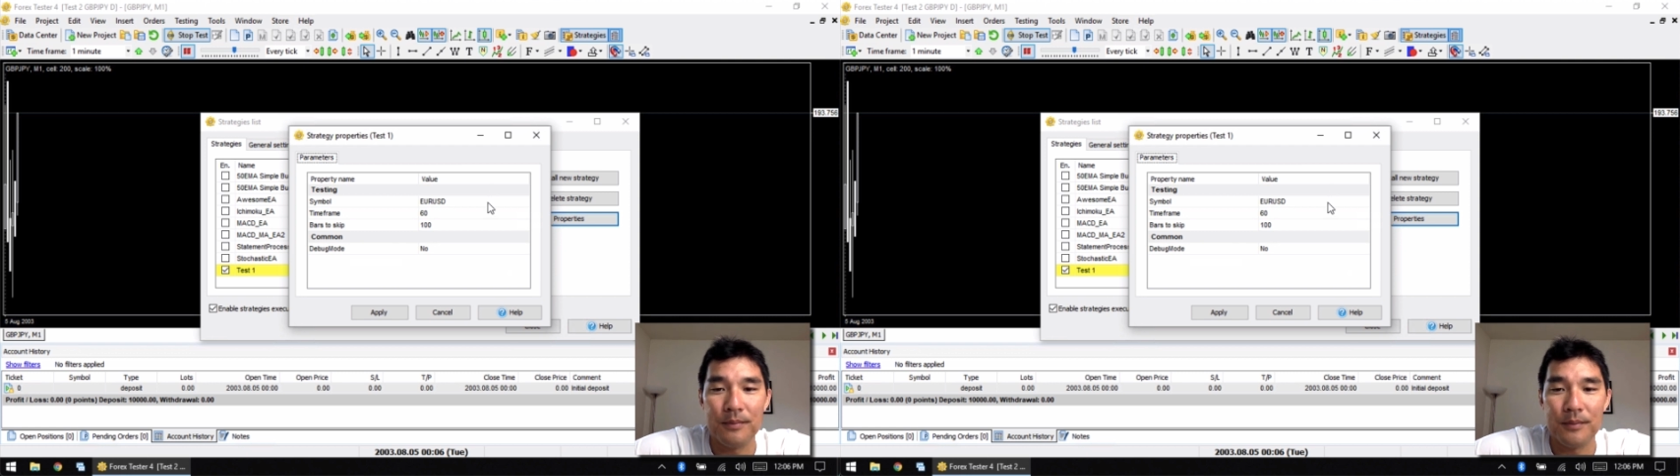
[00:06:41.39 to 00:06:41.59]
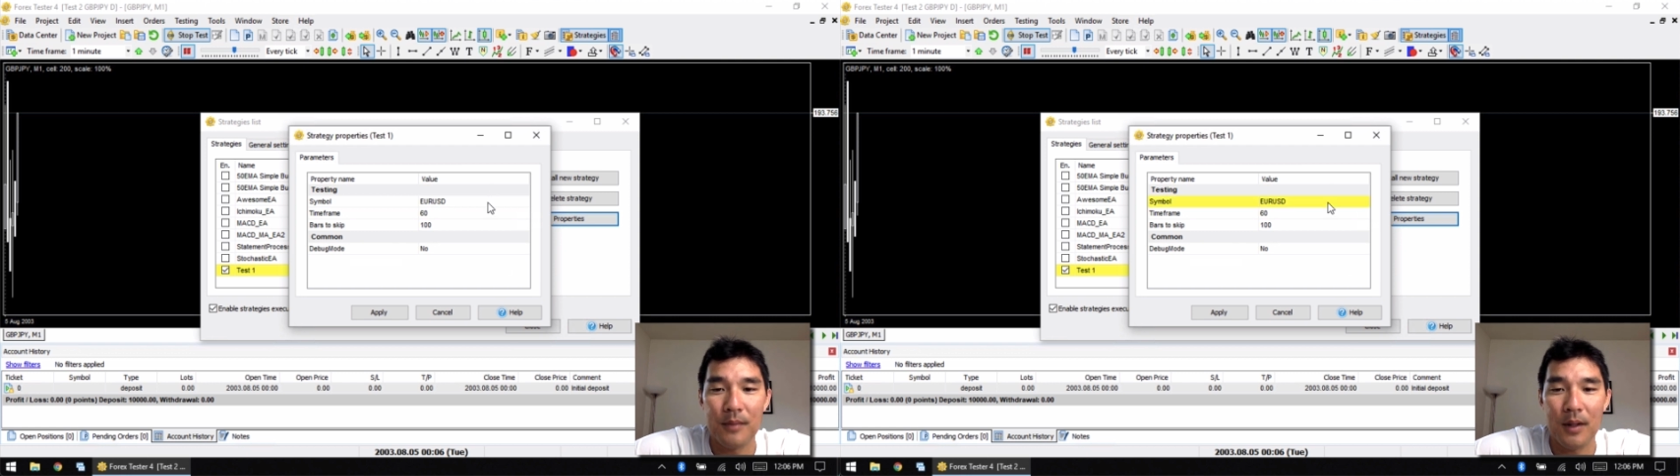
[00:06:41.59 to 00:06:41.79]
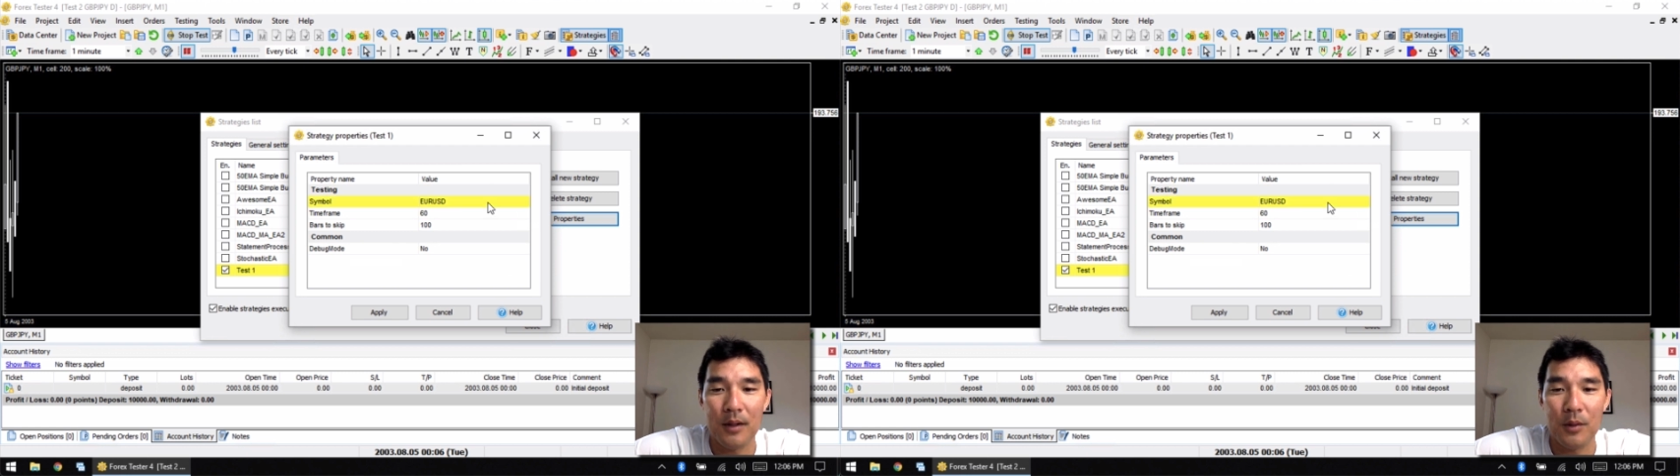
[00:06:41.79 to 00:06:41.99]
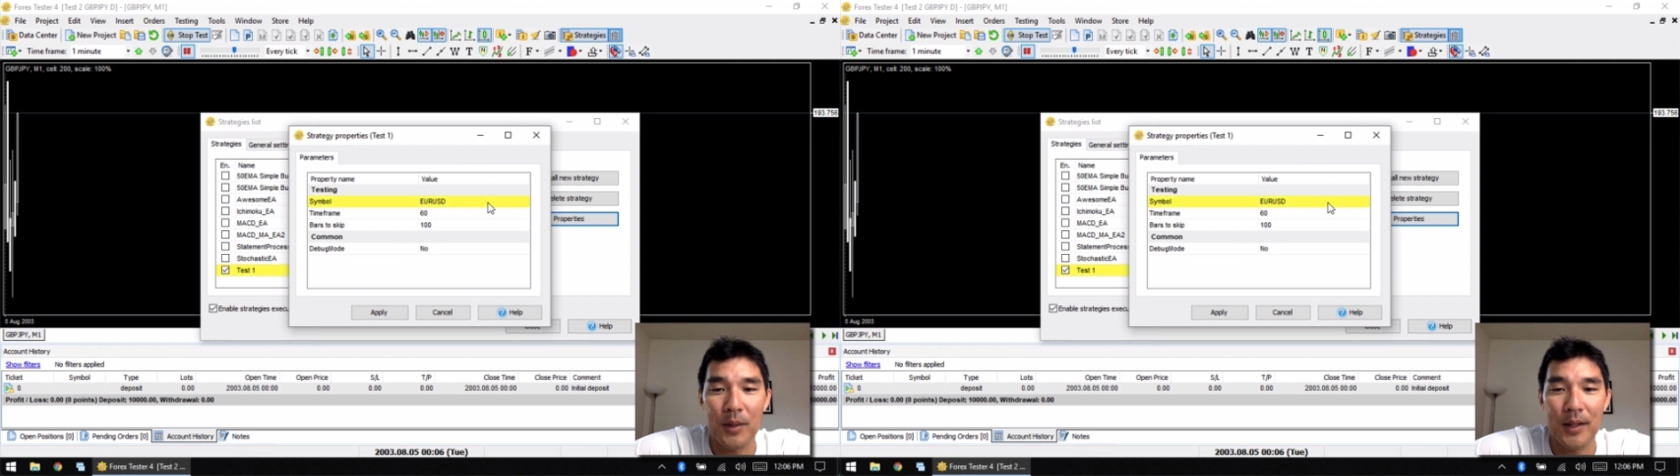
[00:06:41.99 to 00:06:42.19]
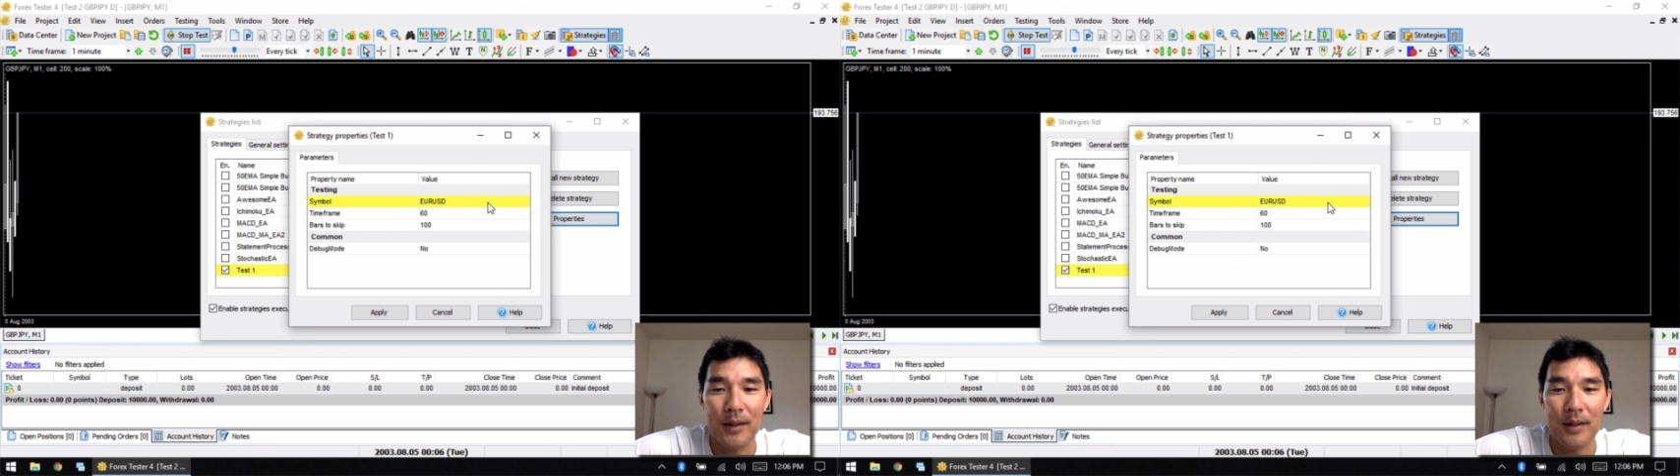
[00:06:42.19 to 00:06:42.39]
I don't know
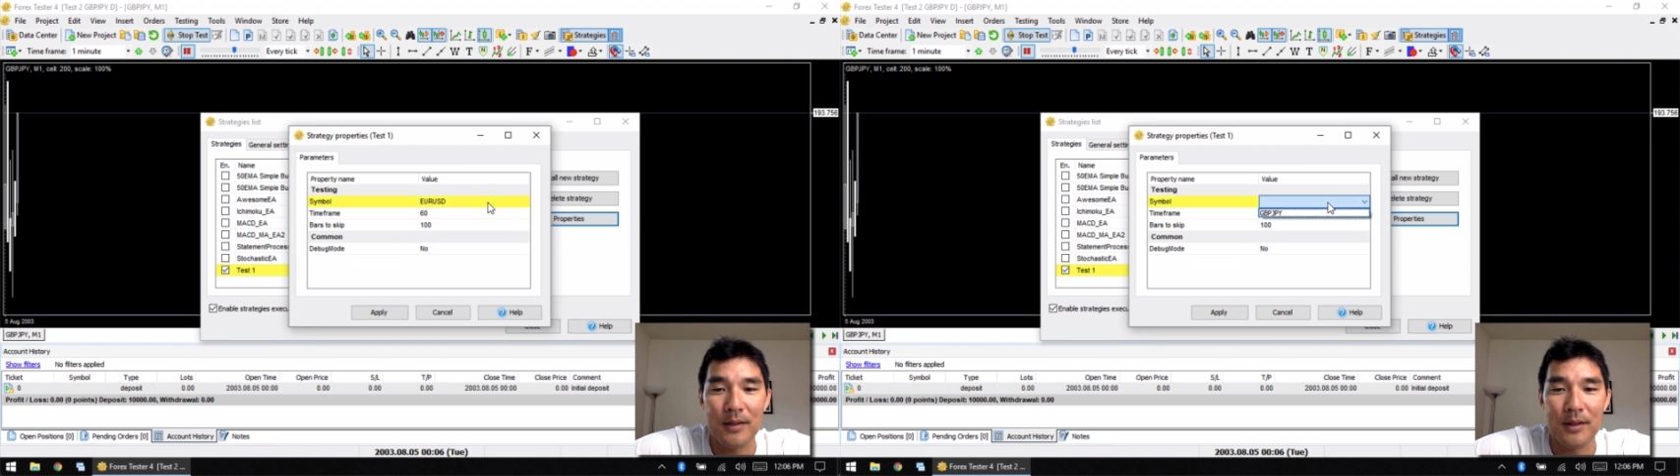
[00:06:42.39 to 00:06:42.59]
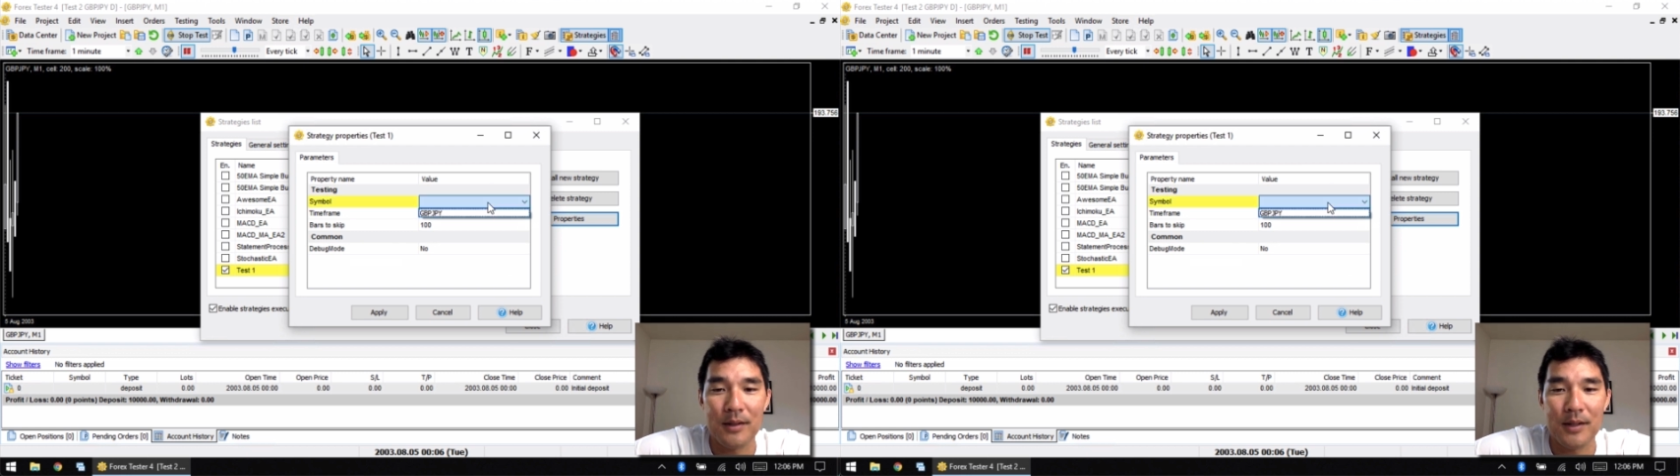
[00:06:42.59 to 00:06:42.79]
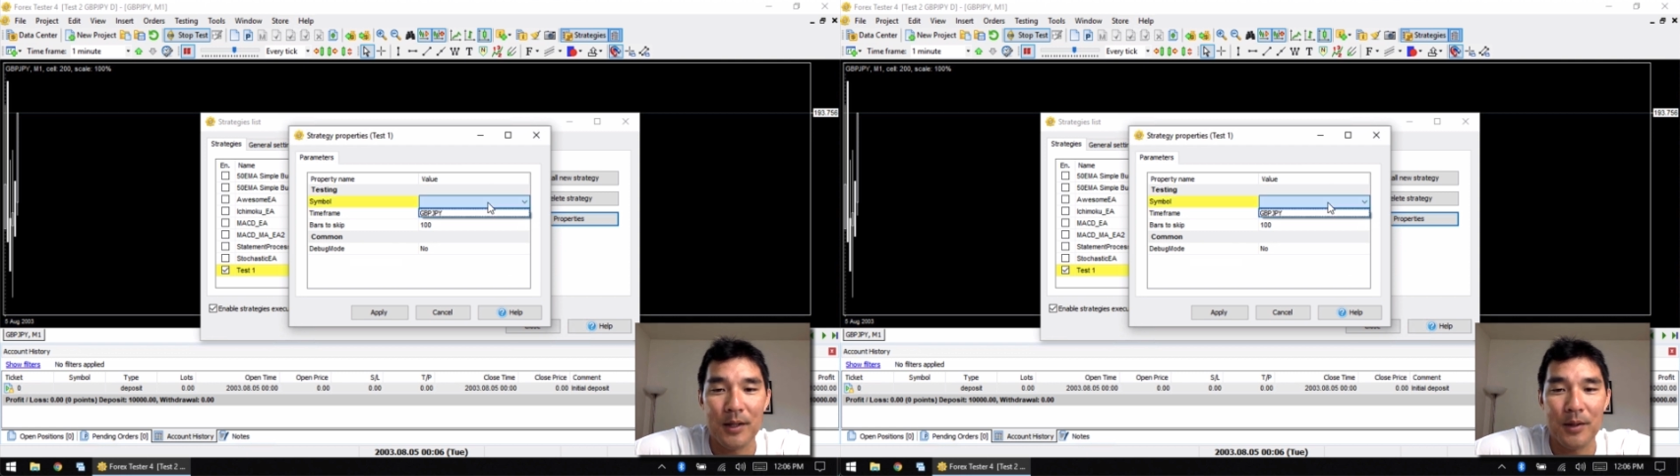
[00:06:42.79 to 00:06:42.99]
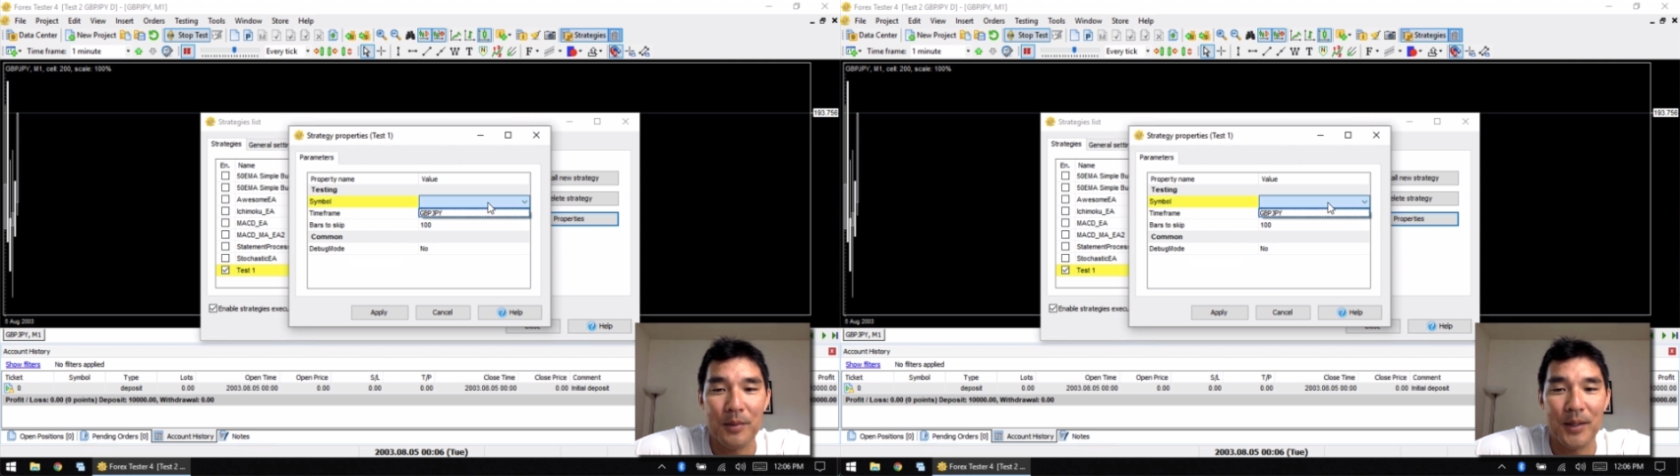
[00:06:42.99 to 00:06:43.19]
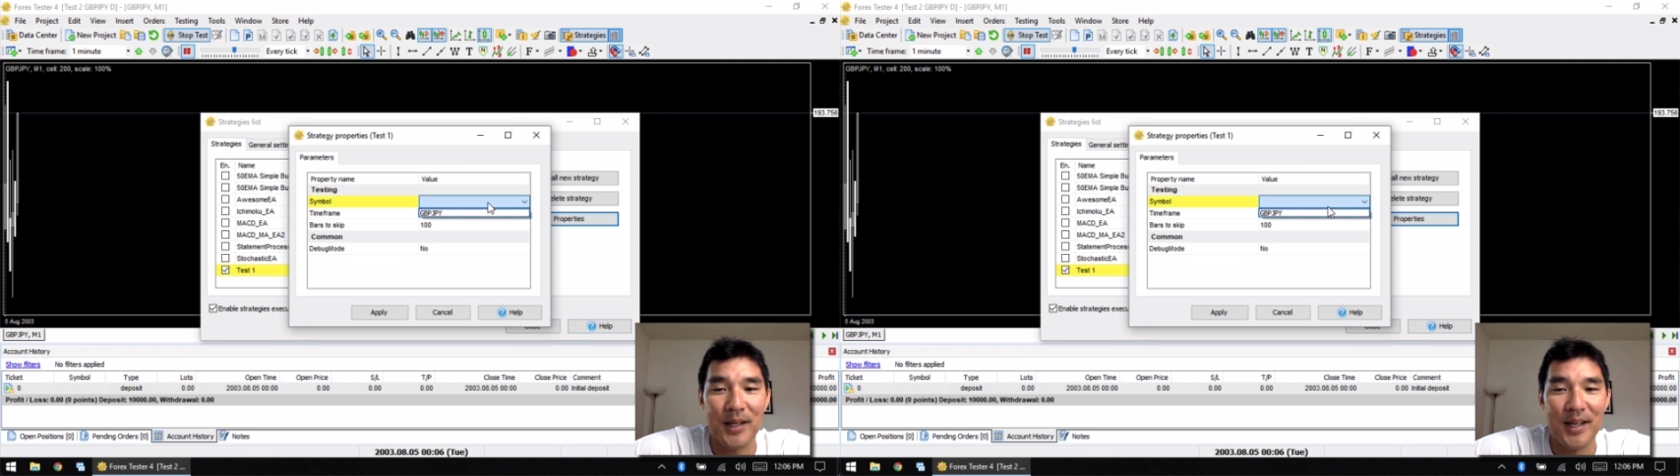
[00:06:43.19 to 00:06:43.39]
why that's necessary,
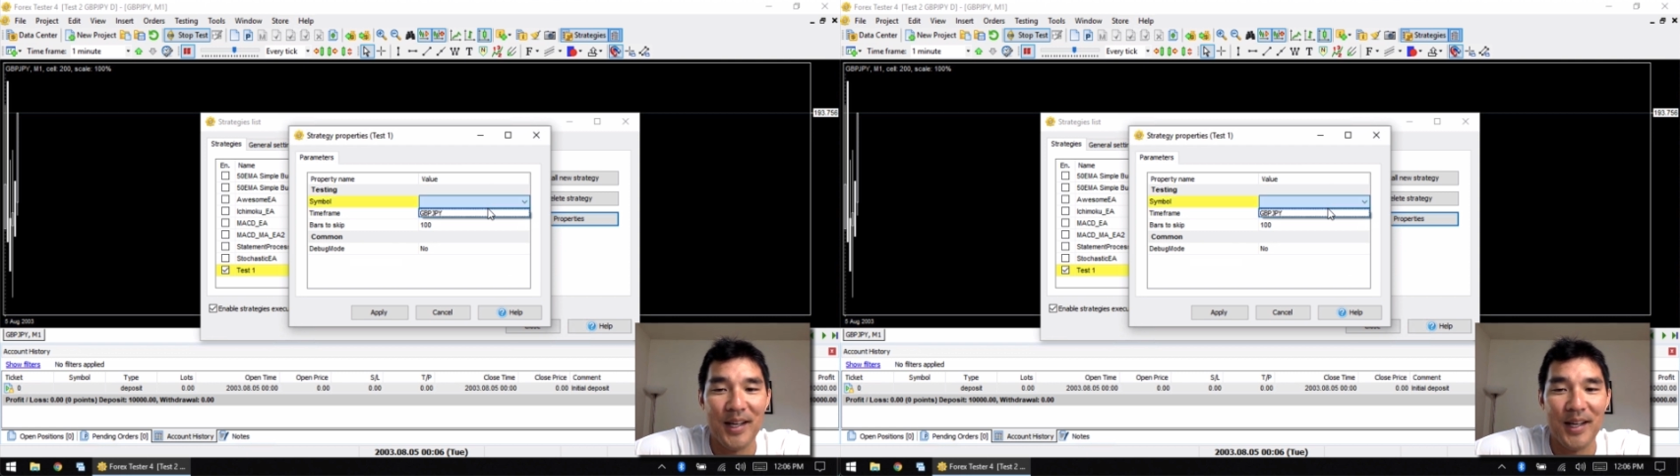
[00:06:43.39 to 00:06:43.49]
but